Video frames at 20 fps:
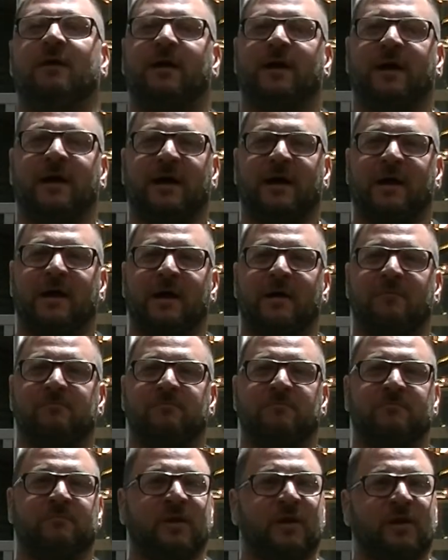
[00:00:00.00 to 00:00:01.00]

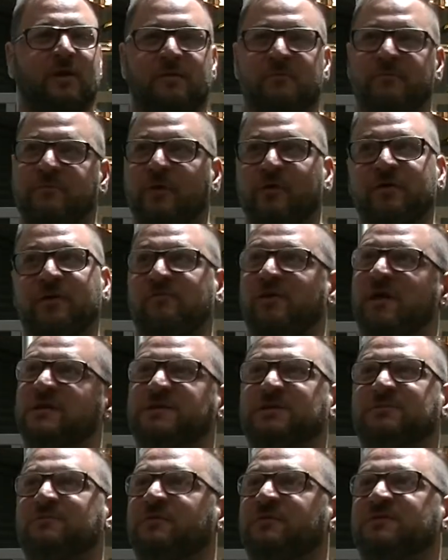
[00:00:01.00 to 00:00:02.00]
building
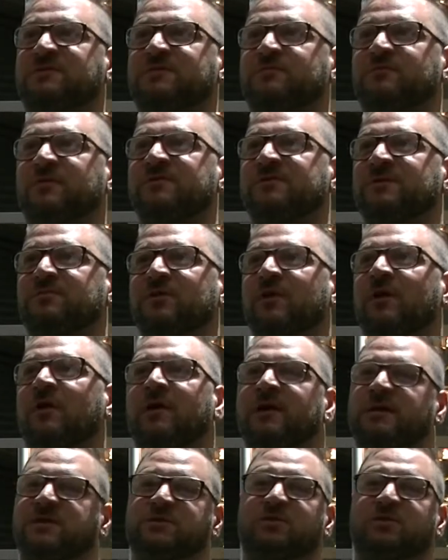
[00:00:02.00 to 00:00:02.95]
relationships with suppliers.